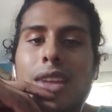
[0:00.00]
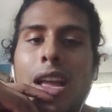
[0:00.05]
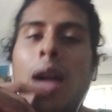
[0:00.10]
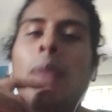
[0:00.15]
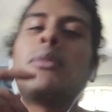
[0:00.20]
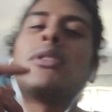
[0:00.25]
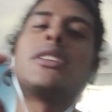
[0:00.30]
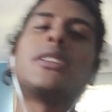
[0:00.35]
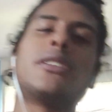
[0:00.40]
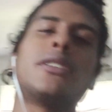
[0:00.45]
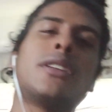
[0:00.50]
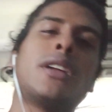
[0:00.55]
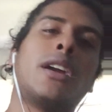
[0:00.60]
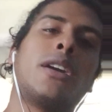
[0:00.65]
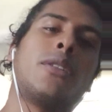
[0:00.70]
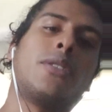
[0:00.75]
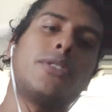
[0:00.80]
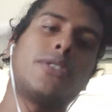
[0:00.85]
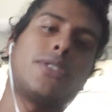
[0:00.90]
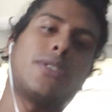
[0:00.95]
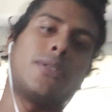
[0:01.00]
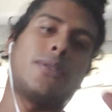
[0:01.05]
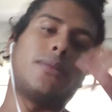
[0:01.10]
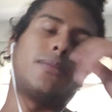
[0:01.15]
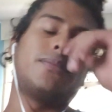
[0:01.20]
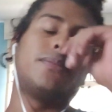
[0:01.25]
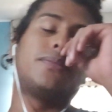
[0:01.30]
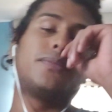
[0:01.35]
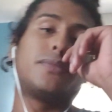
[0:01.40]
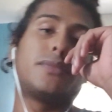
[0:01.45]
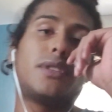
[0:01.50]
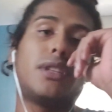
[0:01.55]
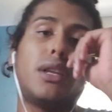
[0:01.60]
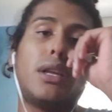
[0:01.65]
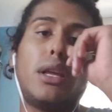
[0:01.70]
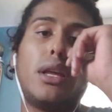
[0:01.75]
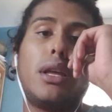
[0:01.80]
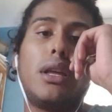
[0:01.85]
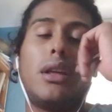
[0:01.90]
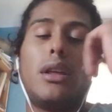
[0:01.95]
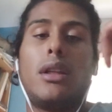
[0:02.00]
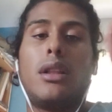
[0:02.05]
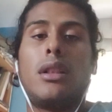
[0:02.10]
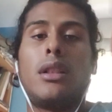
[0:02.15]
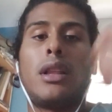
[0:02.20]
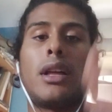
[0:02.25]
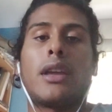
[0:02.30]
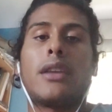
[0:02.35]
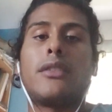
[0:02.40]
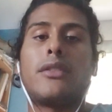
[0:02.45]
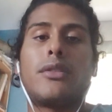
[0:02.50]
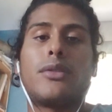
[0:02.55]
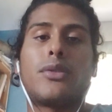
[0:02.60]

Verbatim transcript: I'm leaning Harrison. Like and